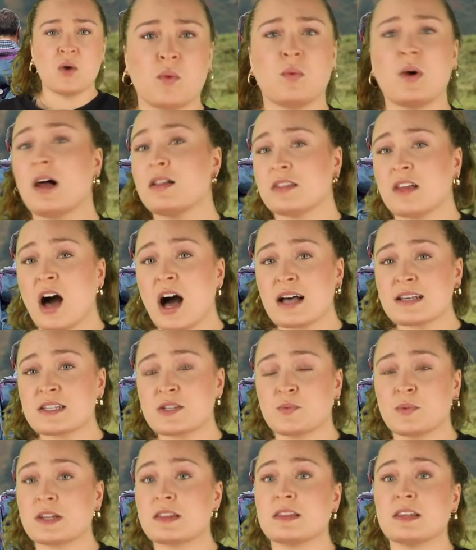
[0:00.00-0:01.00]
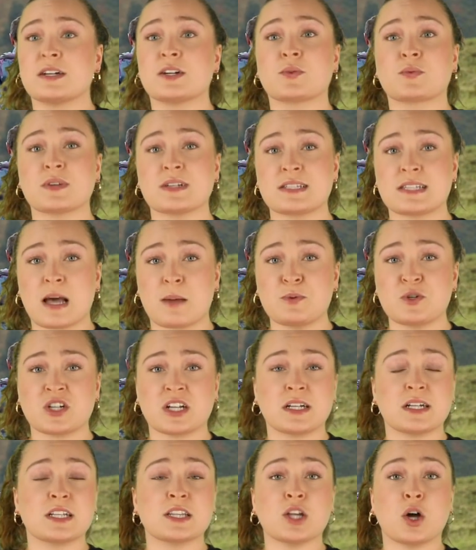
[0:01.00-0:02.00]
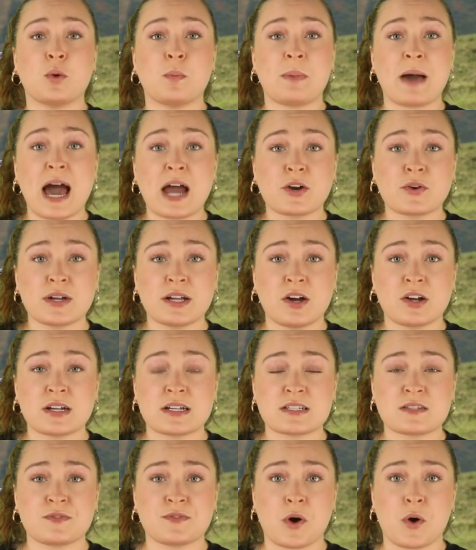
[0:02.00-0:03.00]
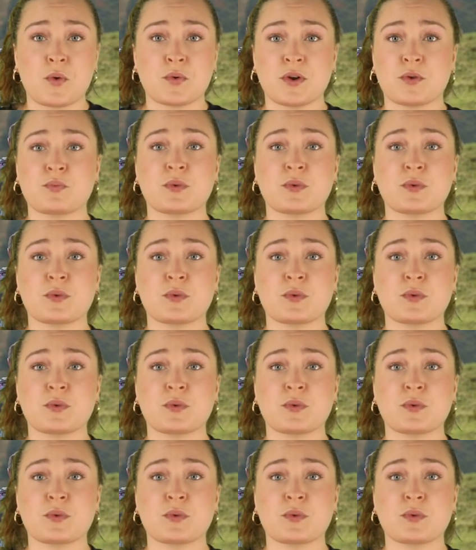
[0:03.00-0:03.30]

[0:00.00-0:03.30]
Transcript: While lost with little reception and low battery on his phone,